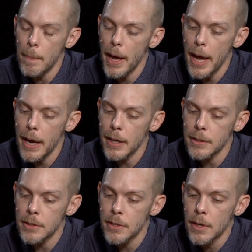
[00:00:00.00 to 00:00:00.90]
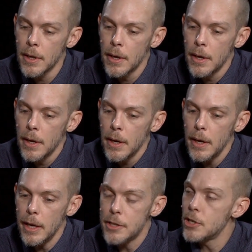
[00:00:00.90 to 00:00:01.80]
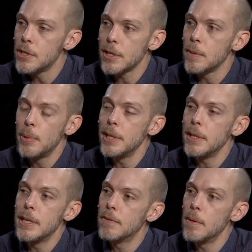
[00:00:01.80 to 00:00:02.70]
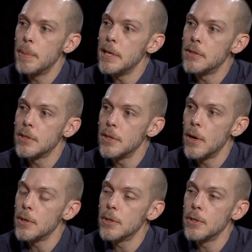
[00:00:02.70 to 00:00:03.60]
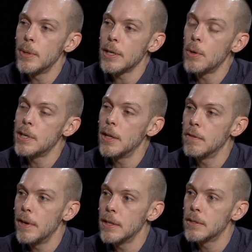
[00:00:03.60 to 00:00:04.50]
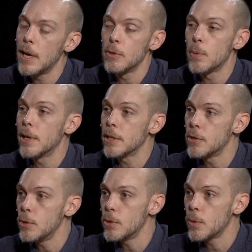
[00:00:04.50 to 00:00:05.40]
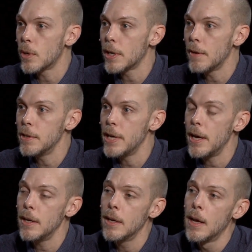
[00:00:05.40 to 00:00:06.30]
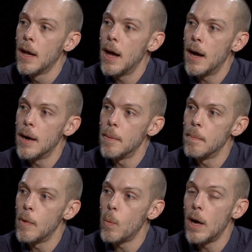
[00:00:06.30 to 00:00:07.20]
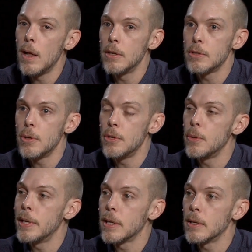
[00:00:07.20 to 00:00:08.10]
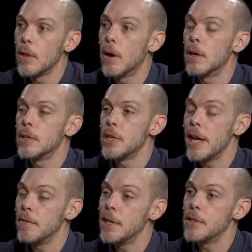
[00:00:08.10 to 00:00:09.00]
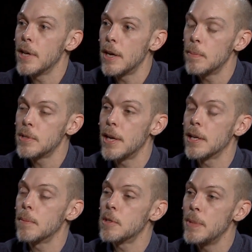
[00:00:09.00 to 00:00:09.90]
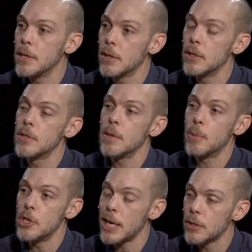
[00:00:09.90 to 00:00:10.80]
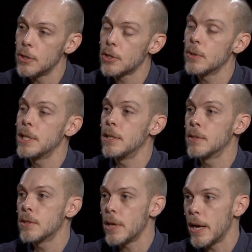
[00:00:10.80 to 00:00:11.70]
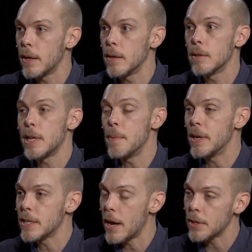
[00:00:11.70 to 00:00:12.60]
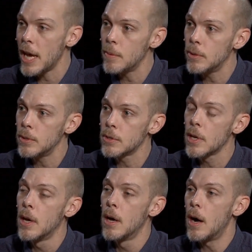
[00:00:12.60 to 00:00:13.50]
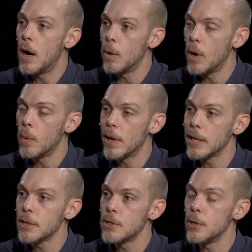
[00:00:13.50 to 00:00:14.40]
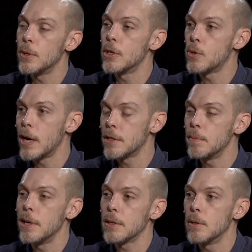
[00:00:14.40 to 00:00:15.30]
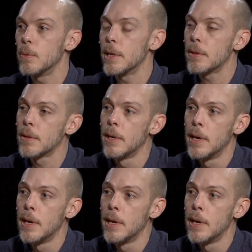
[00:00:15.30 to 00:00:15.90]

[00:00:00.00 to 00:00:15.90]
And it's just a completely different beast. You know, you're doing hotel events. I was wearing a suit to work every day, while also doing large AV setups, setting up speakers and projector screens and taping down cables, all while wearing a suit and trying to mingle with...